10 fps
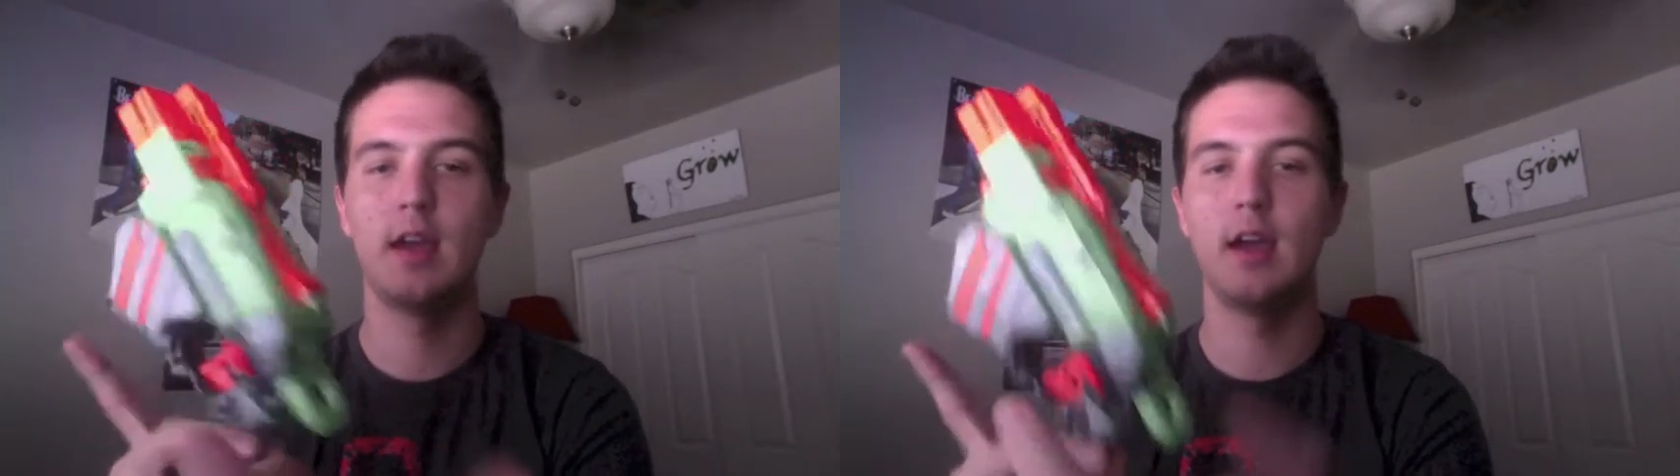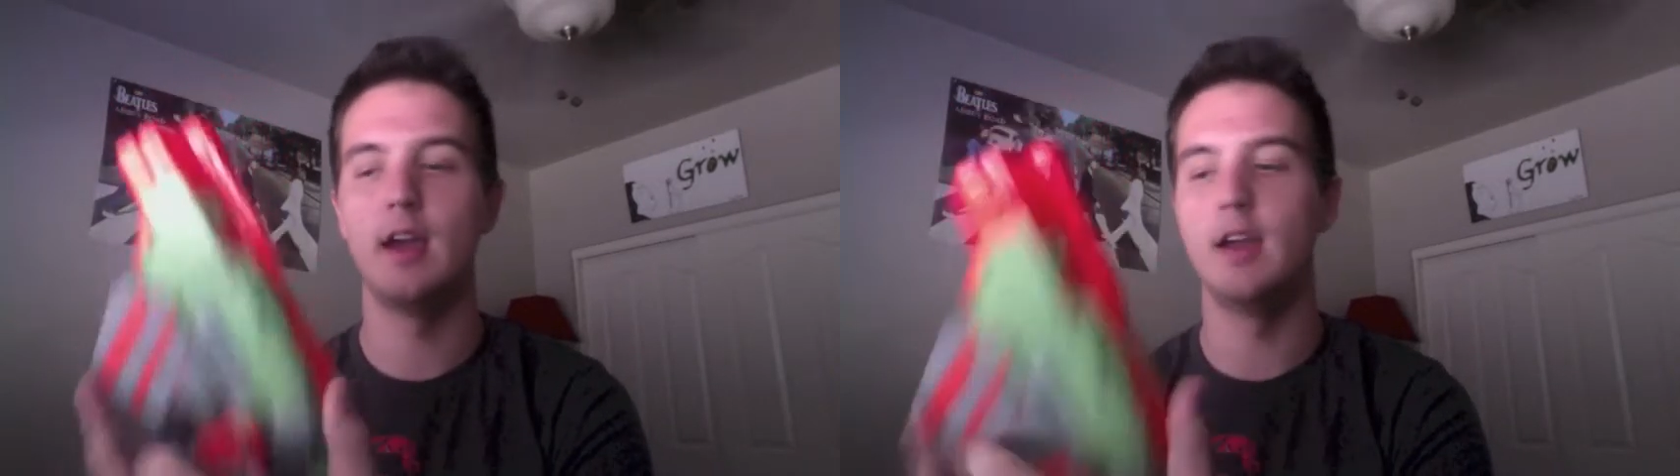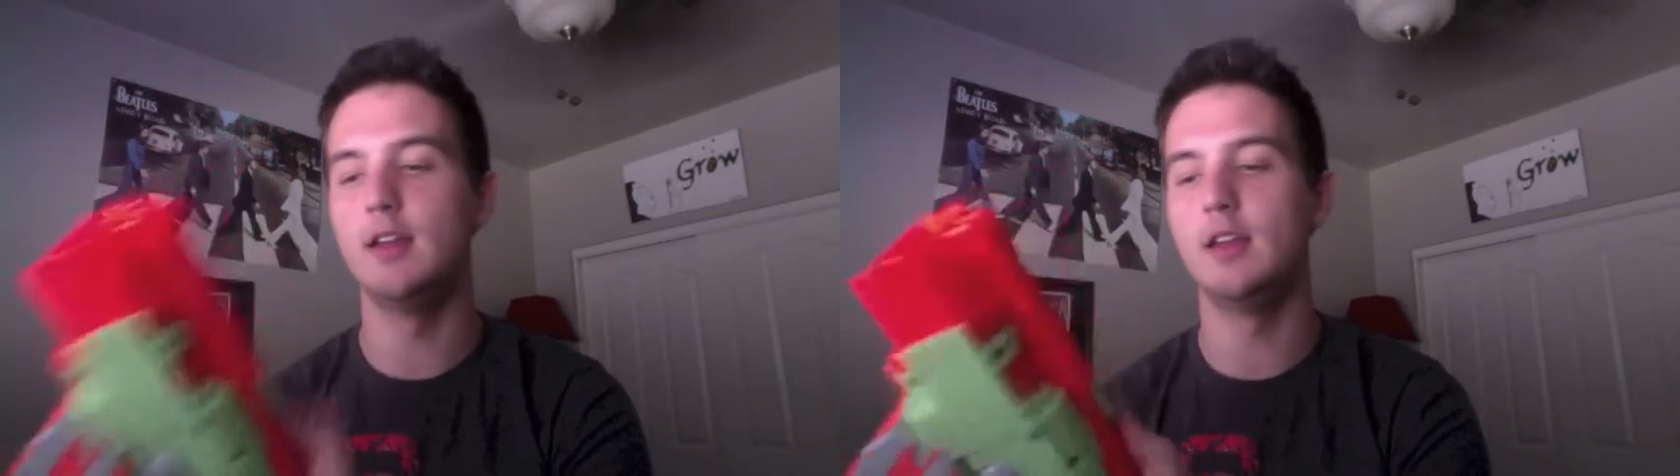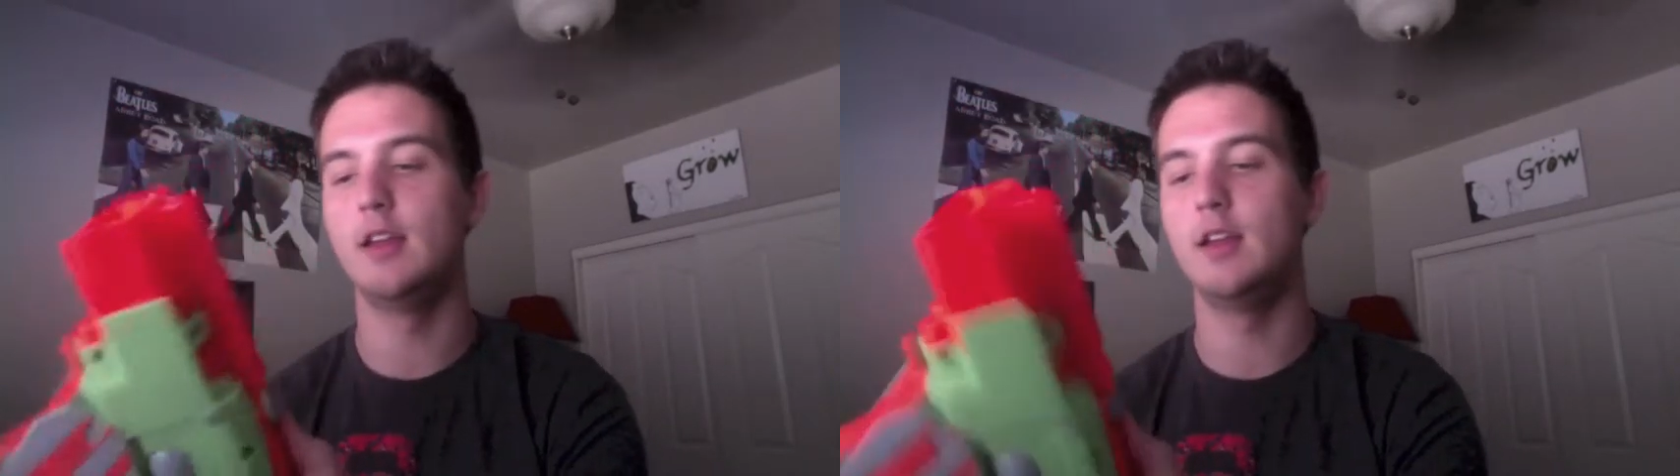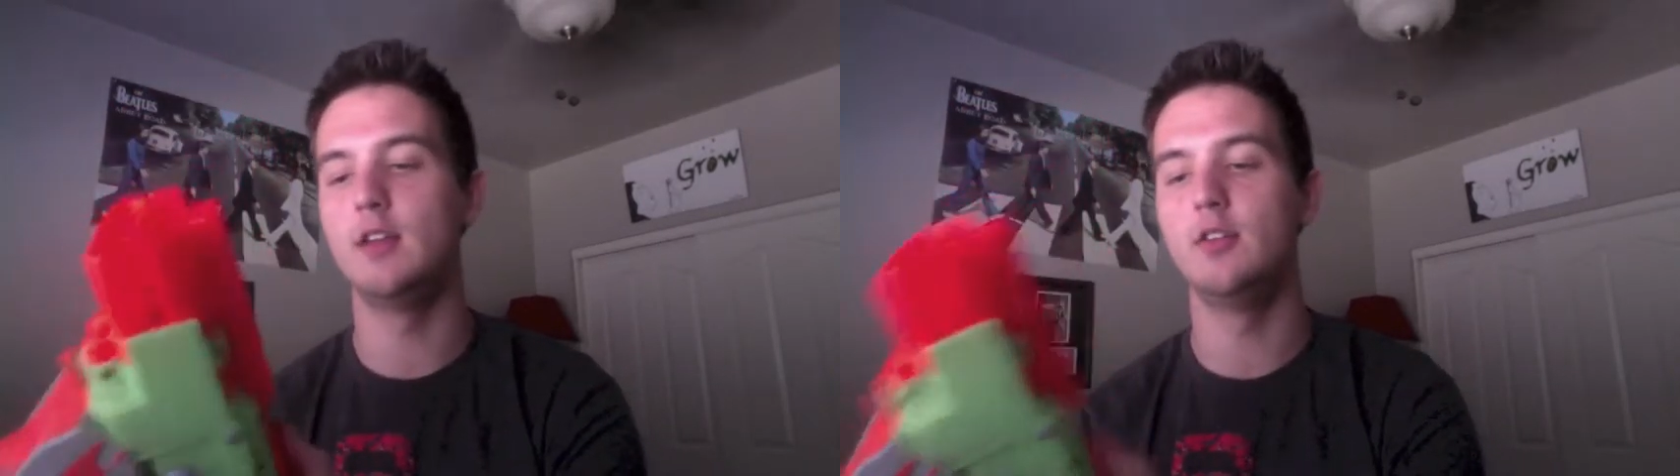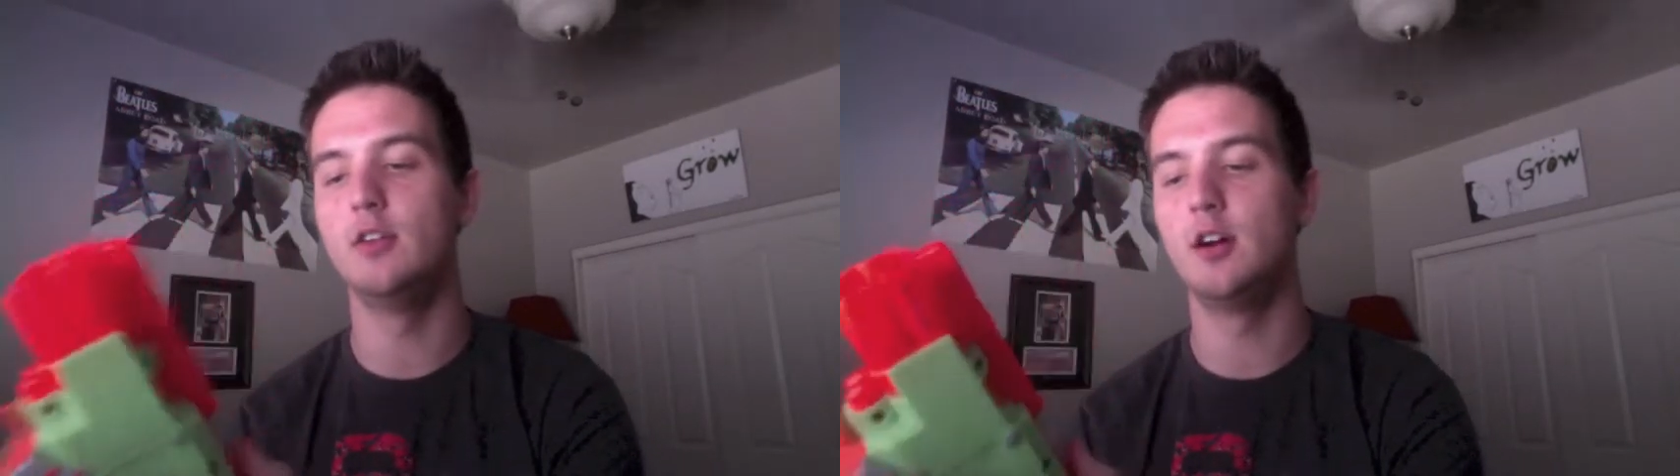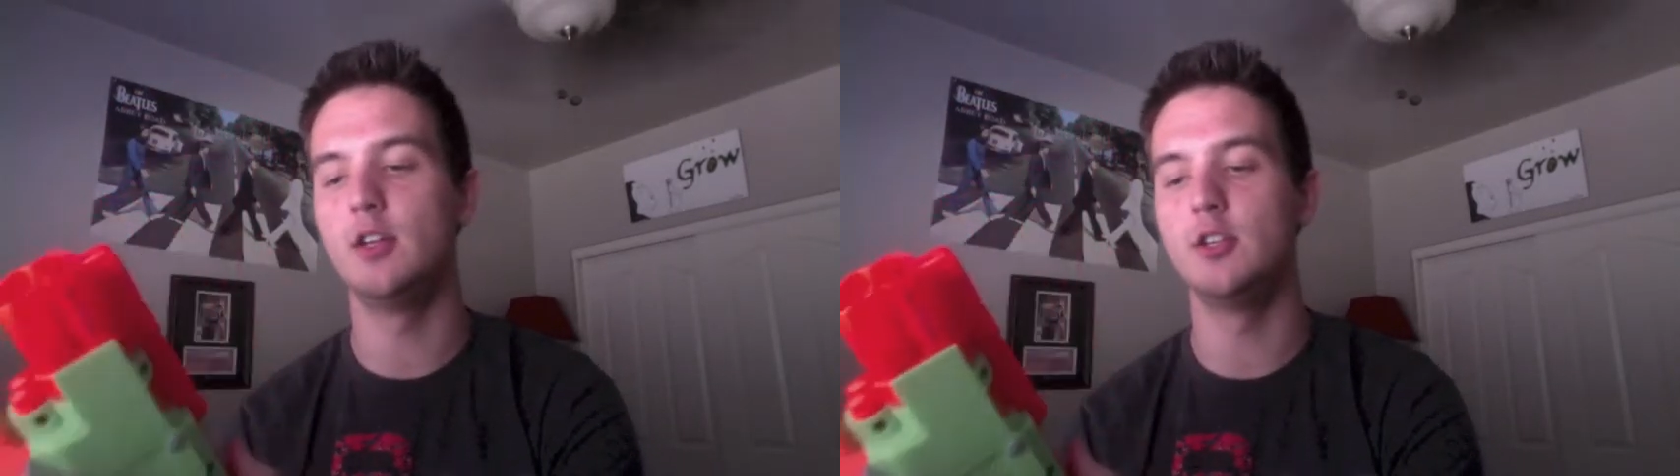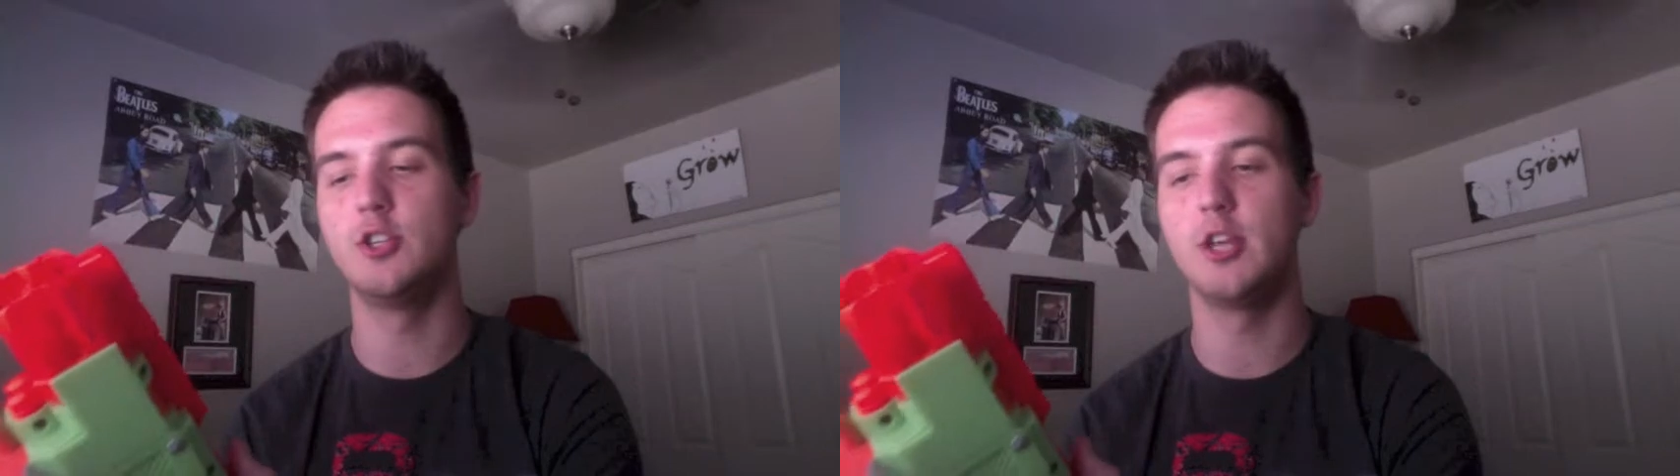and it'll
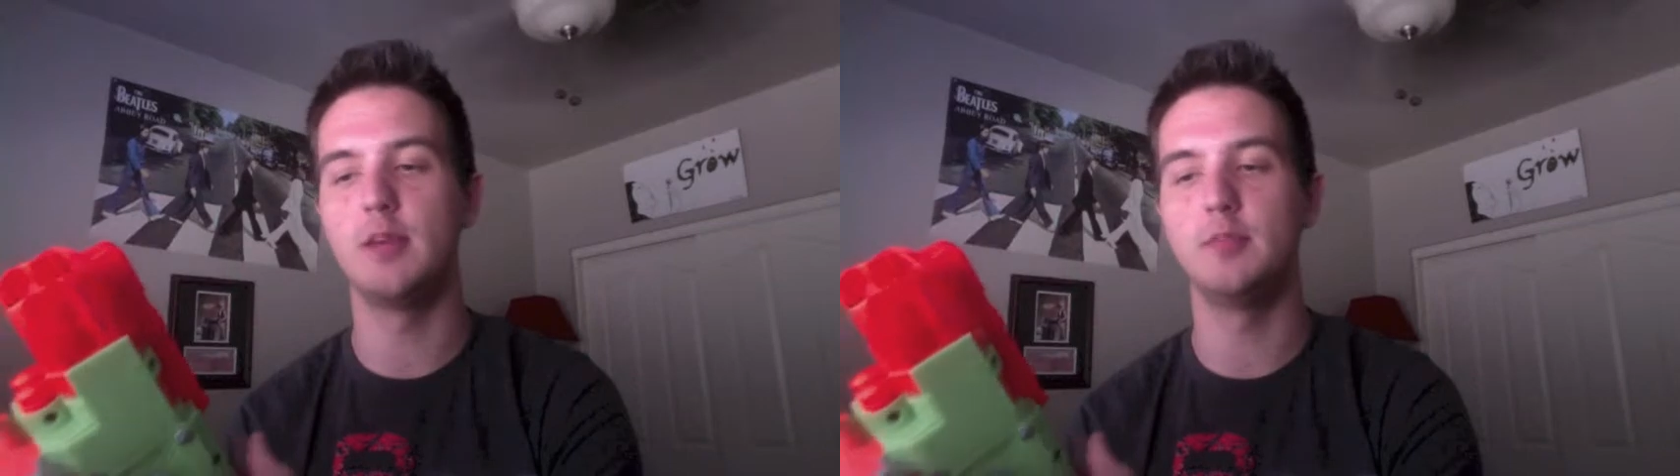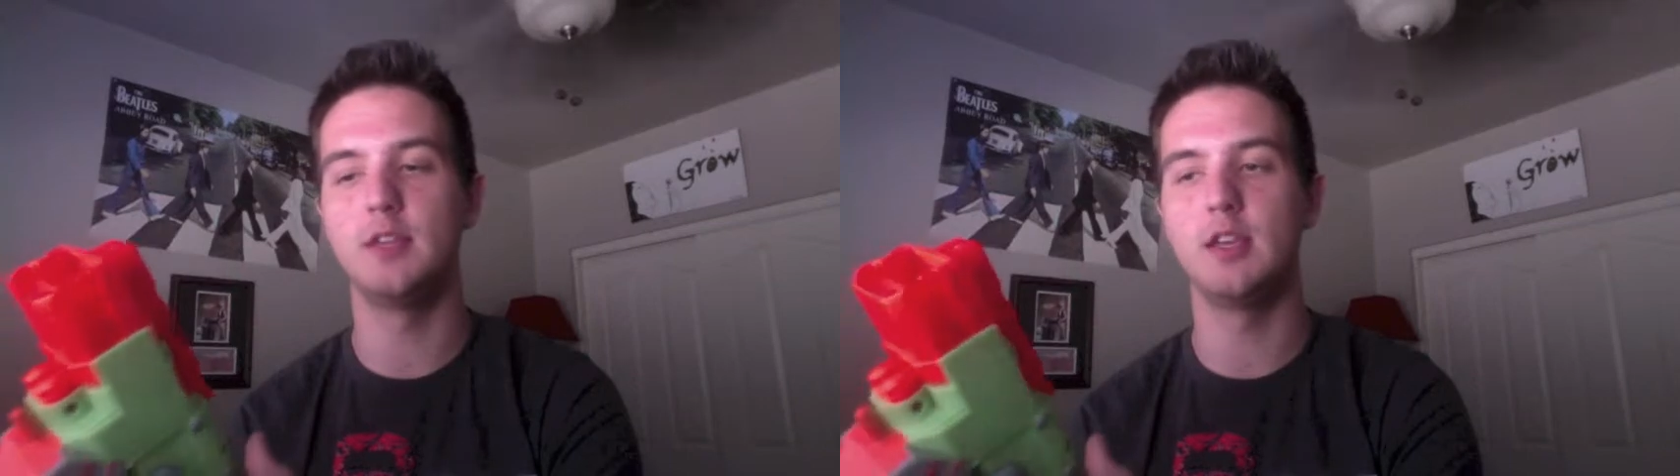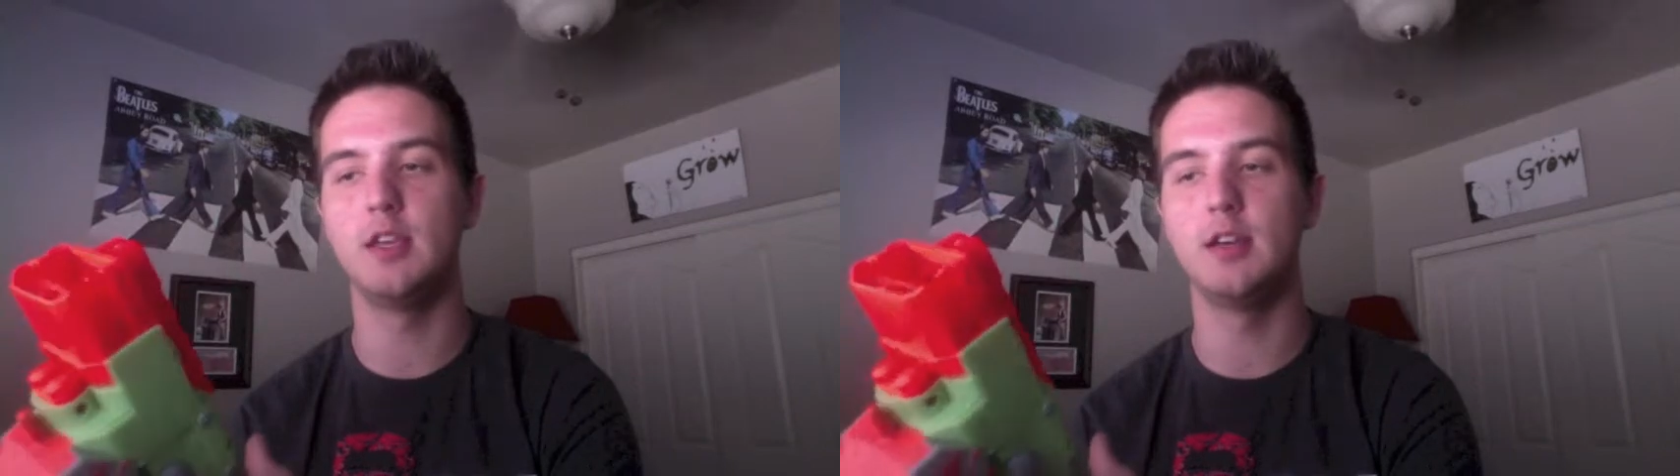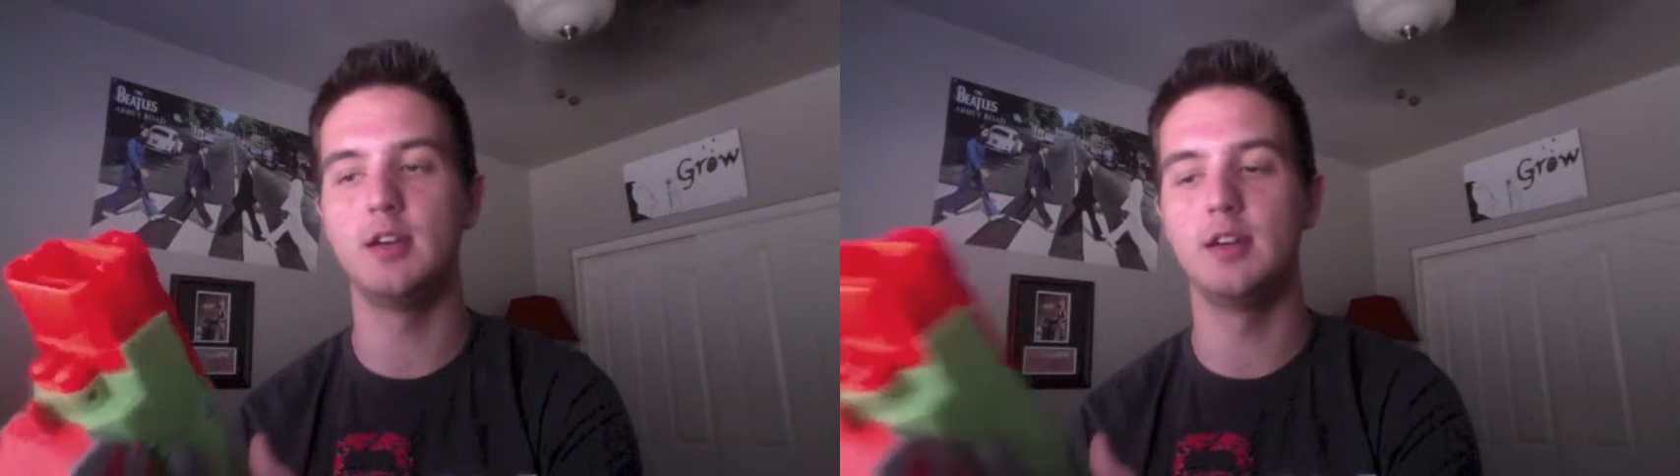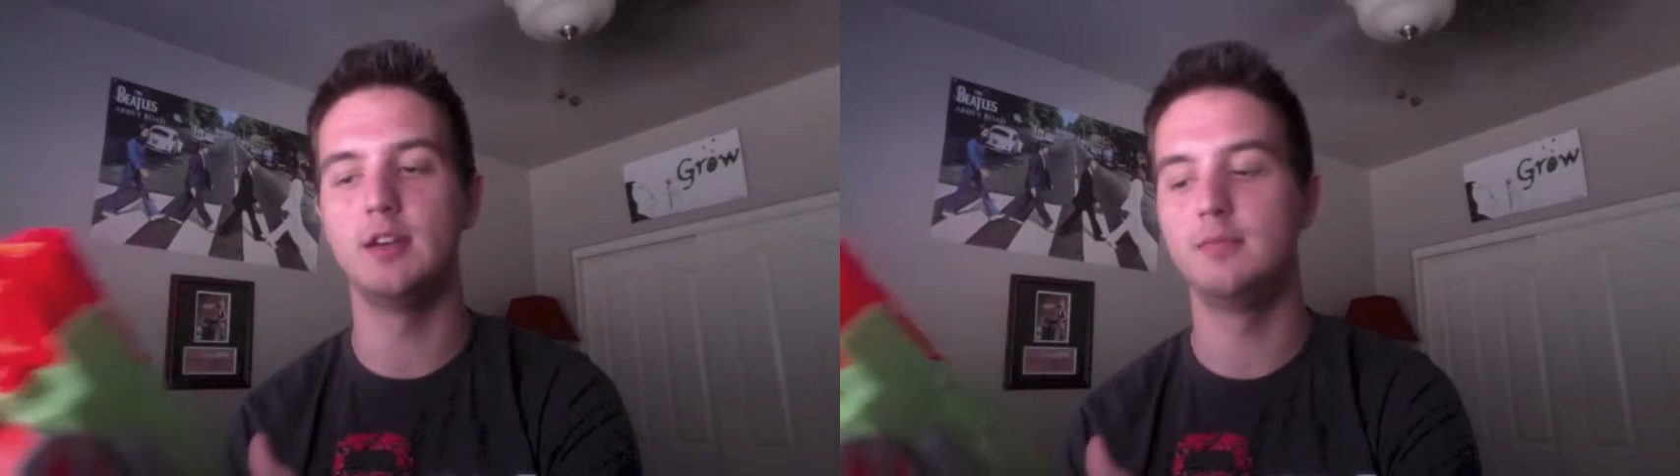unjam the,